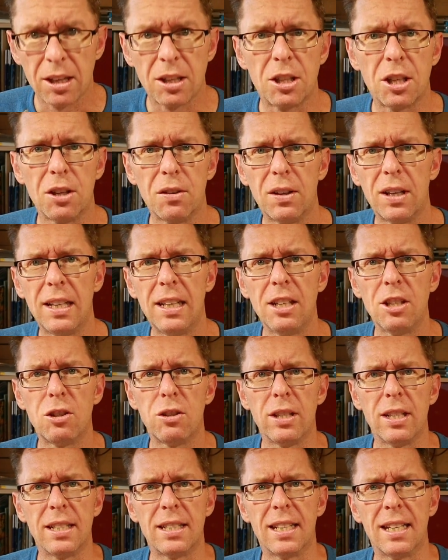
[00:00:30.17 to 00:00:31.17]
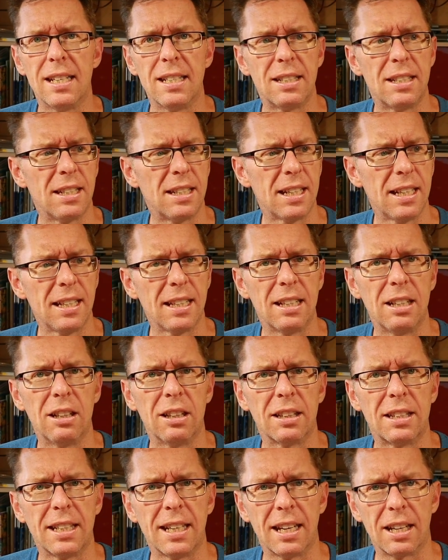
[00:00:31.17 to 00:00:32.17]
So I literally intend to take the
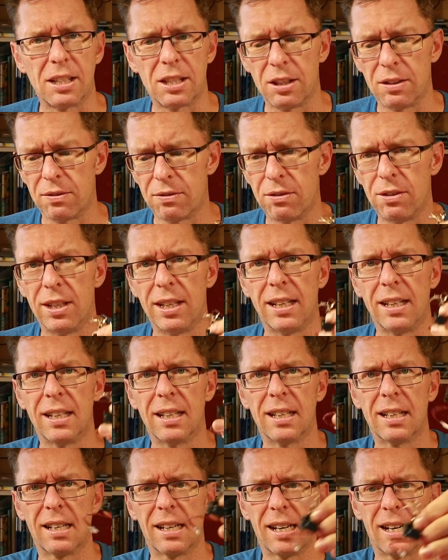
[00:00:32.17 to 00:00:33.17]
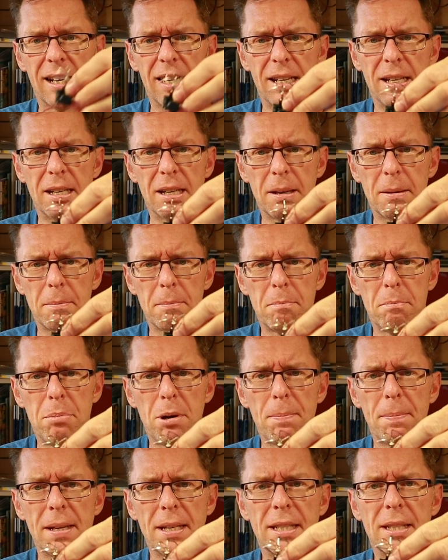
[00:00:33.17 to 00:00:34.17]
little TX03 and
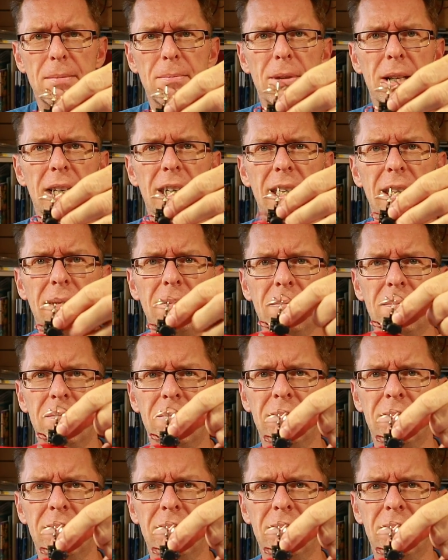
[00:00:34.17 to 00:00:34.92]
pop it somewhere